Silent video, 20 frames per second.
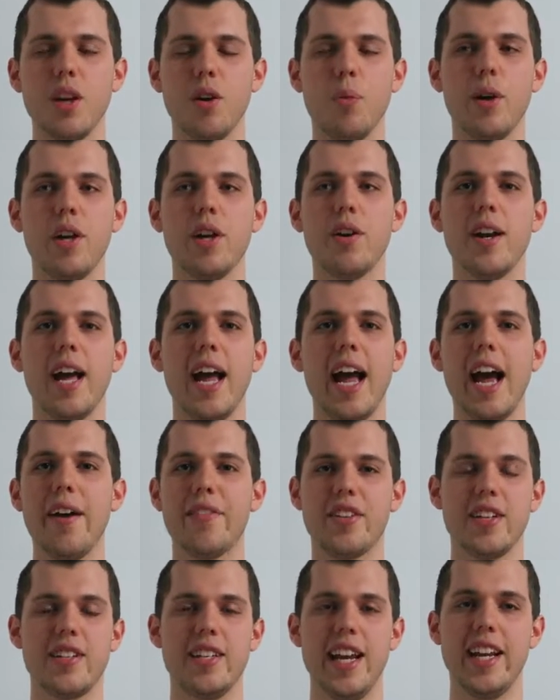We don't
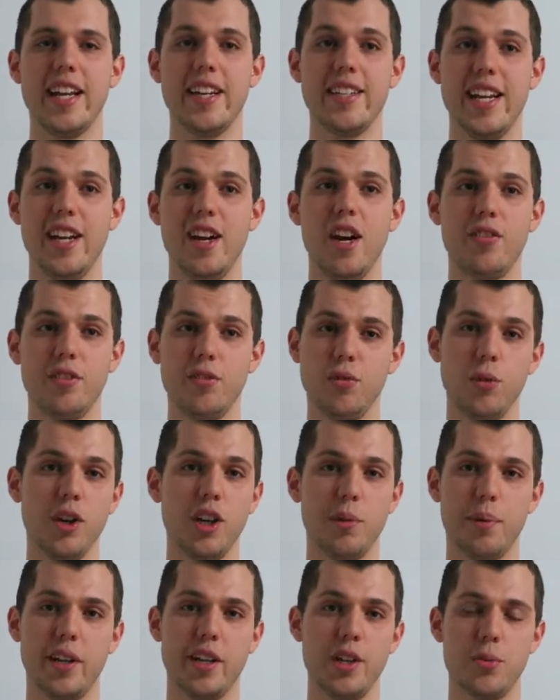have to take a day off of
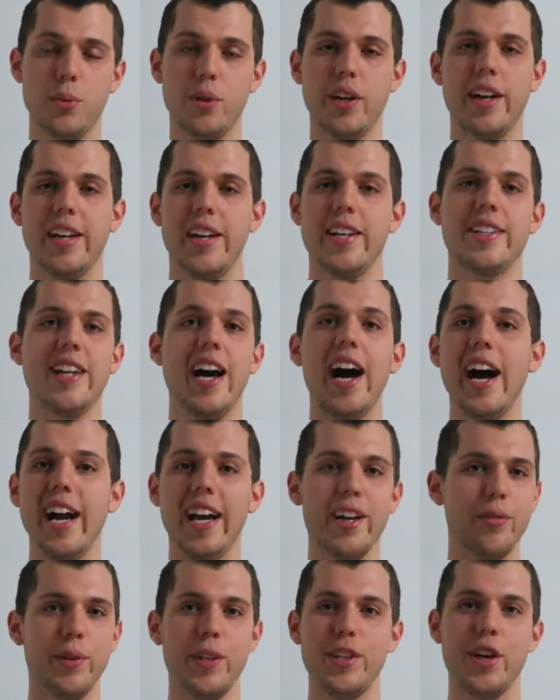work because we're going to
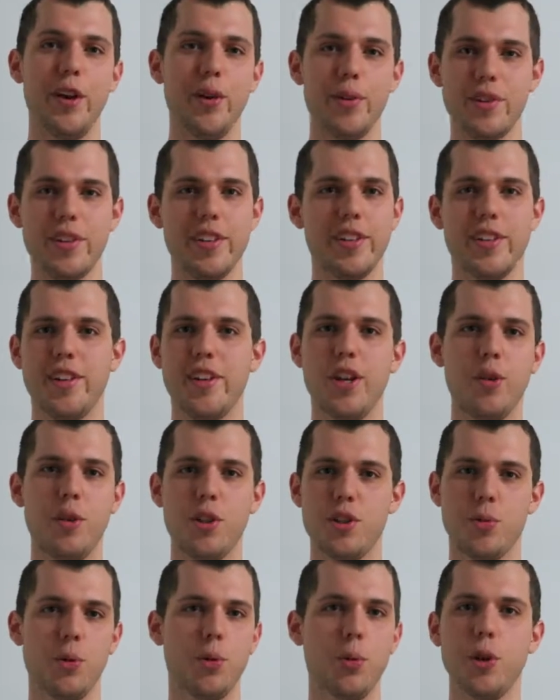die if we don't,
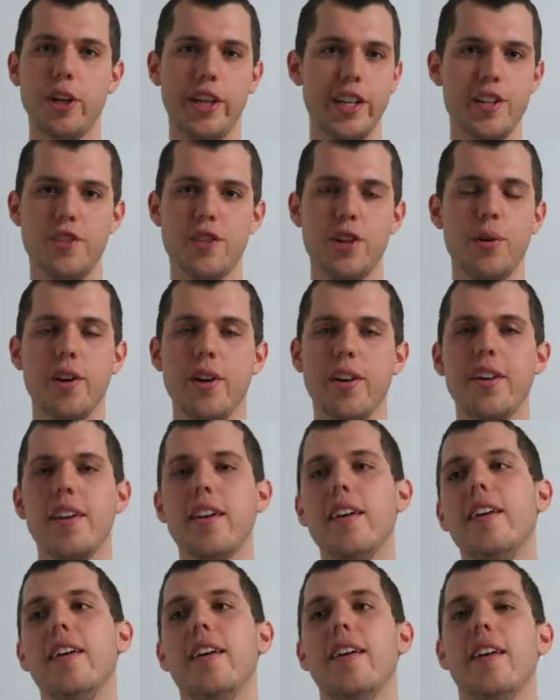because we're working so hard.
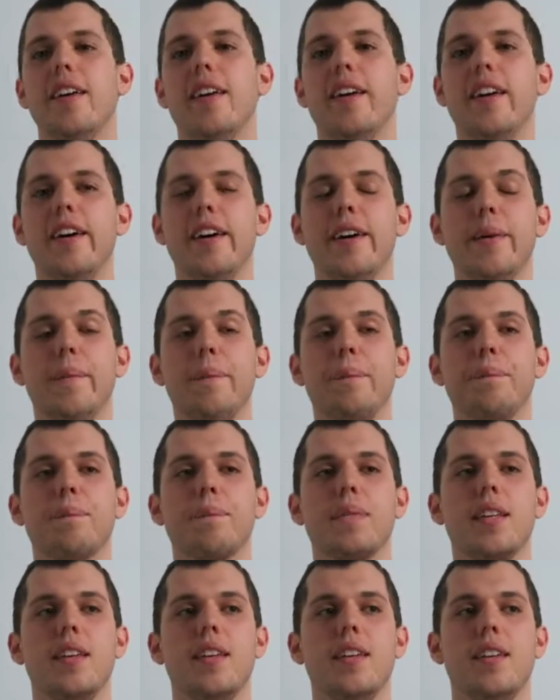
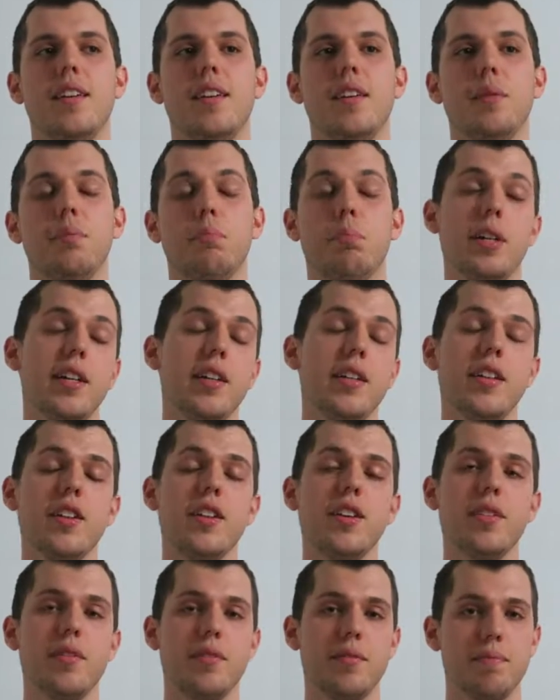But,
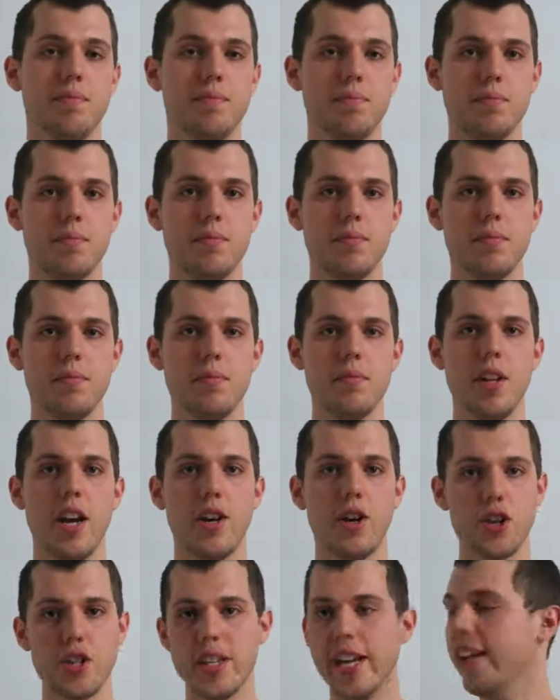
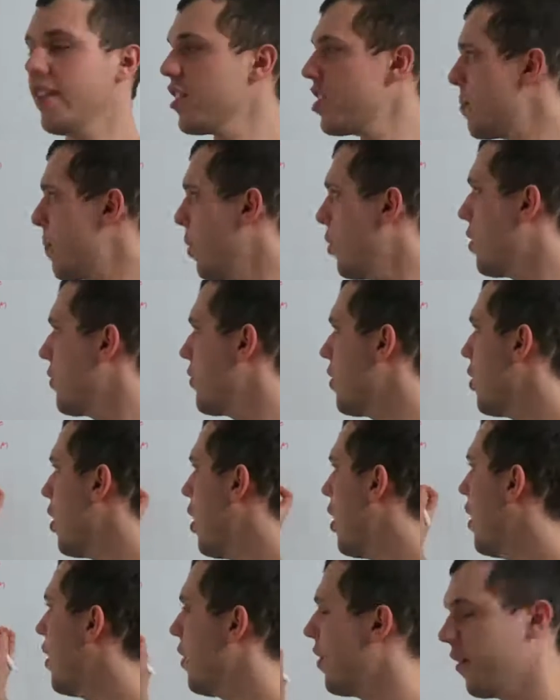understand the spirit of the
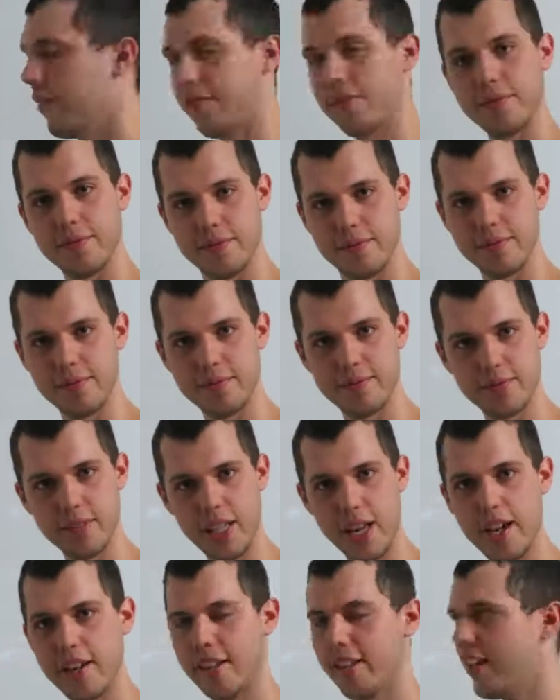law.
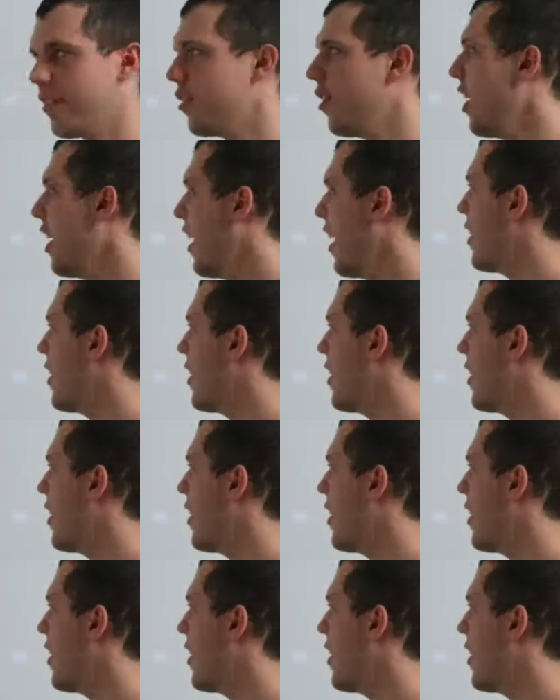Okay? That's all I